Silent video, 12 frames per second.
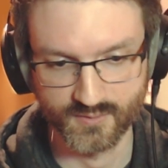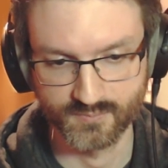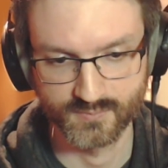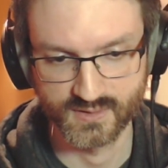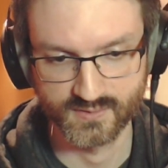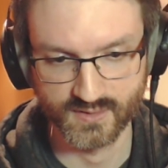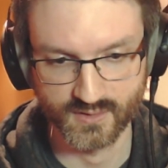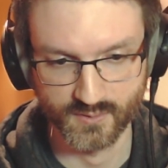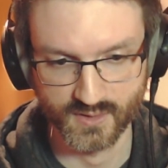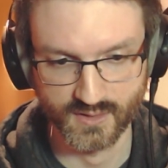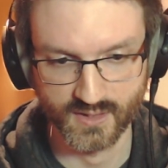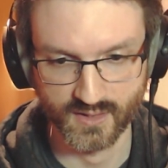But
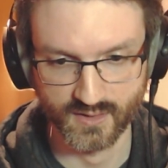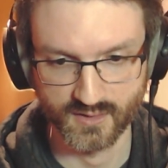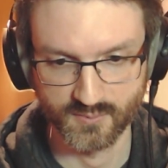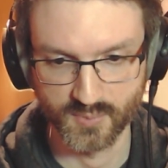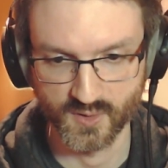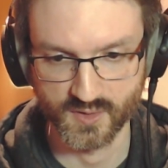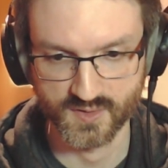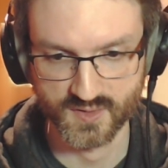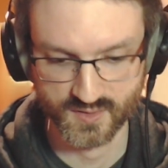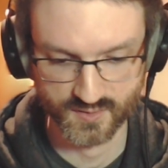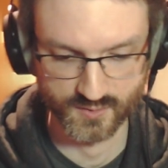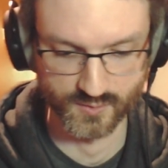anyway, yeah, it
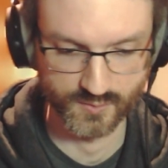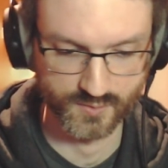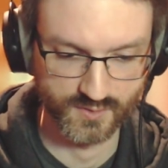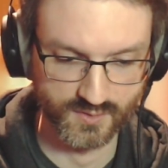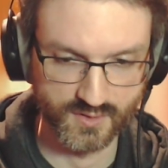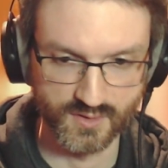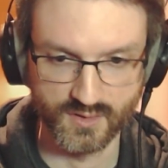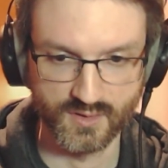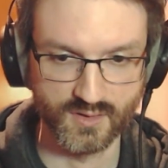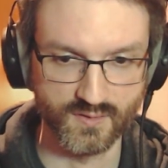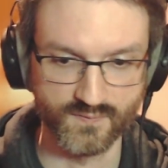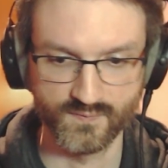points to
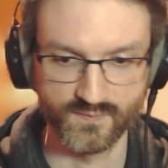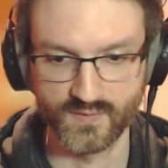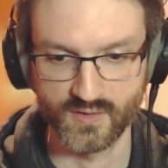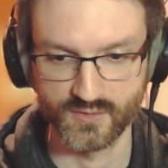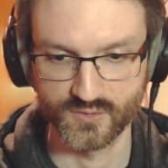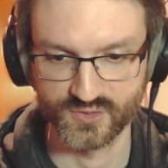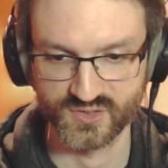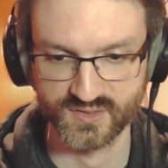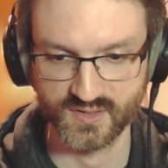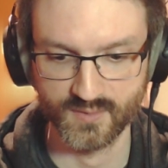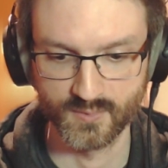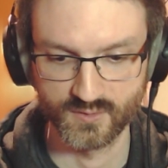the various
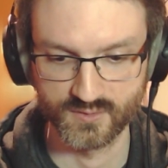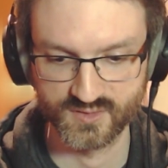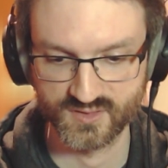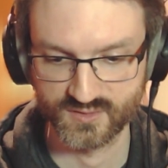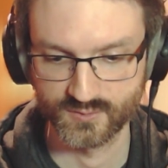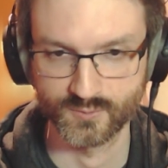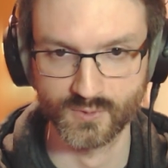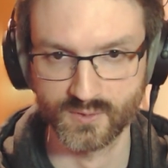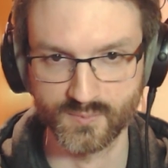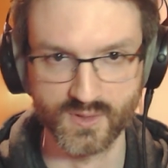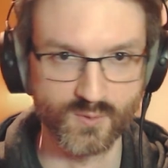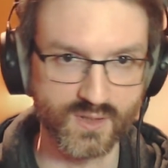tables one
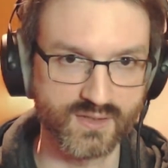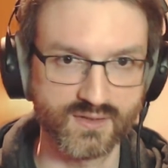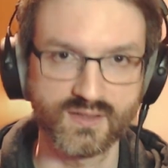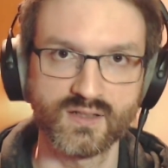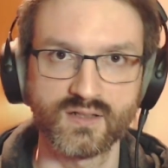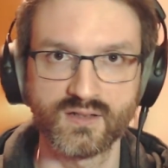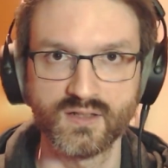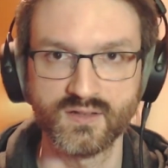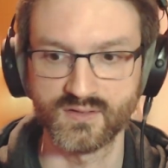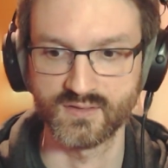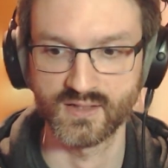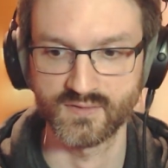by one that are
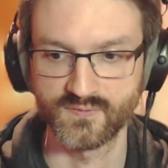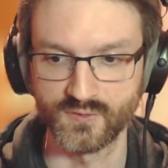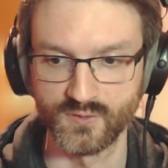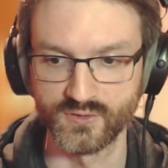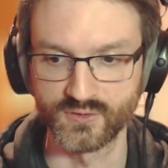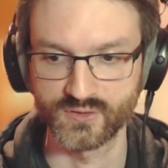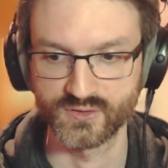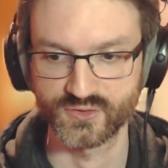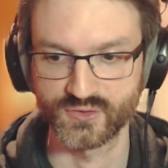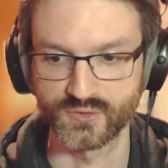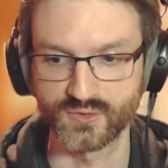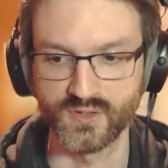in that folder.
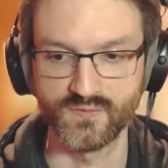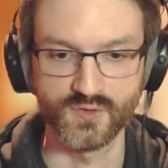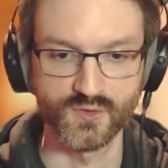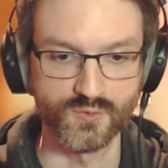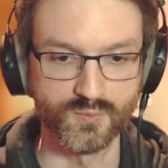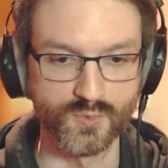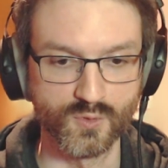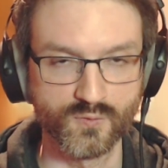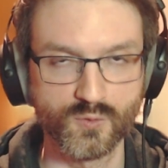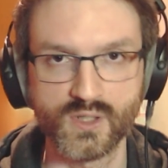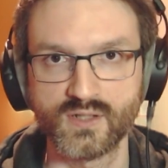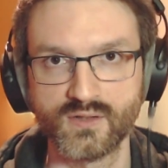So if you move
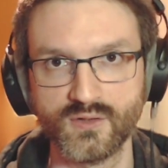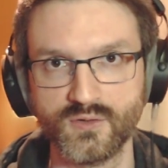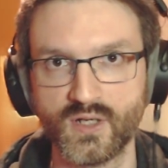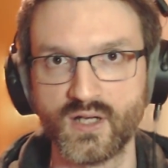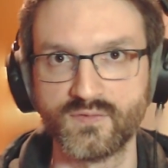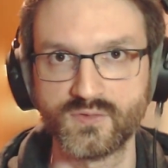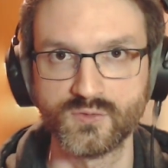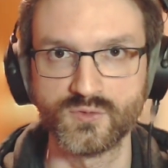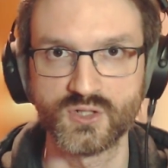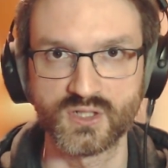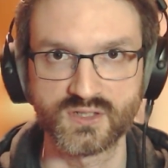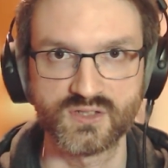one, you have to
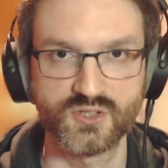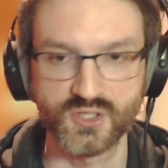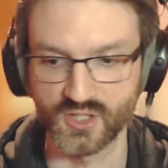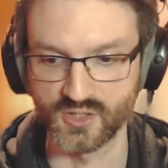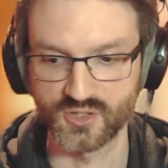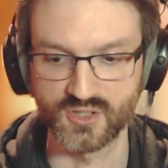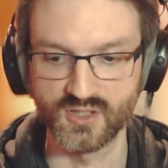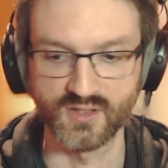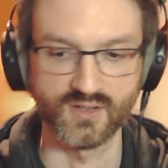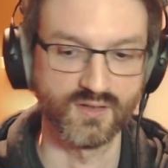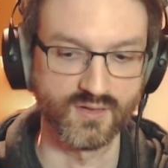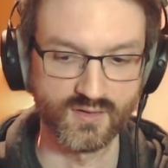just change the
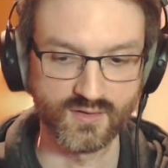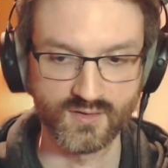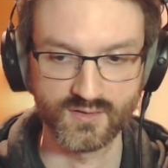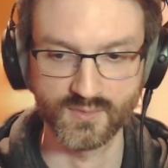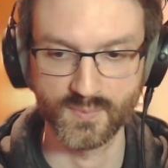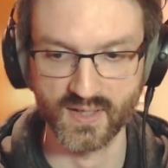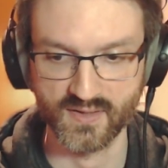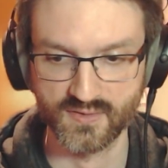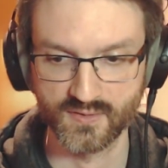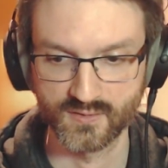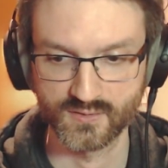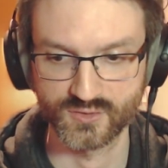
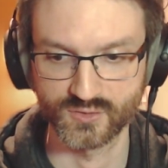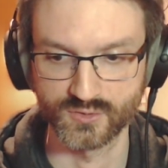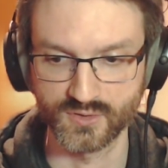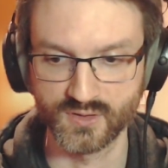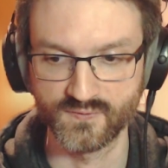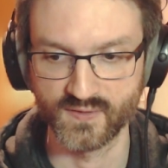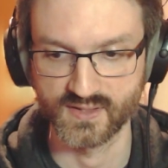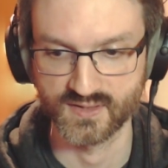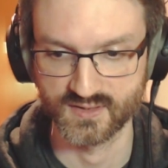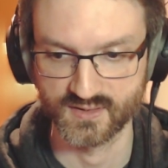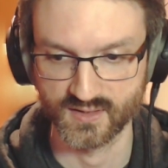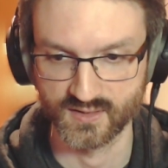path, so it finds
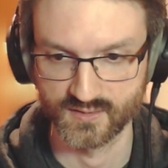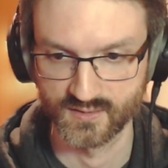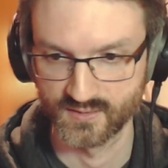it again.